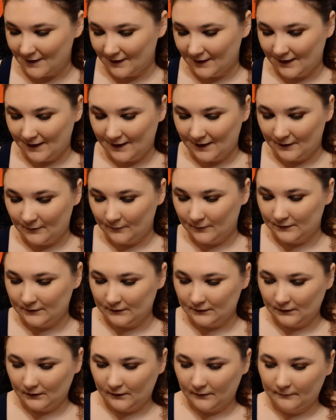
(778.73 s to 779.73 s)
Okay, let's
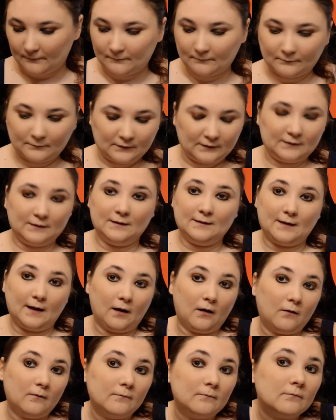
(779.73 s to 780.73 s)
blend this
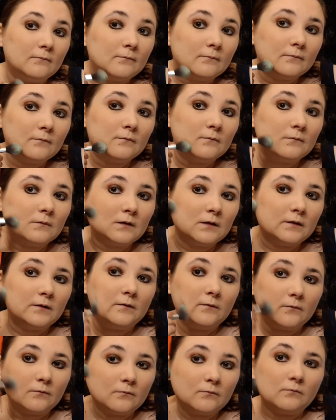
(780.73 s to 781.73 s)
out
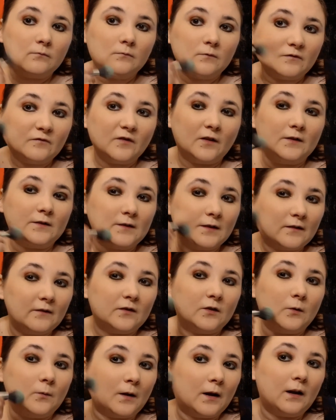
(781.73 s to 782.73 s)
to flush this
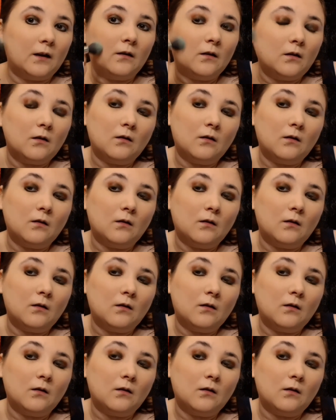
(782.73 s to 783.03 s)
away.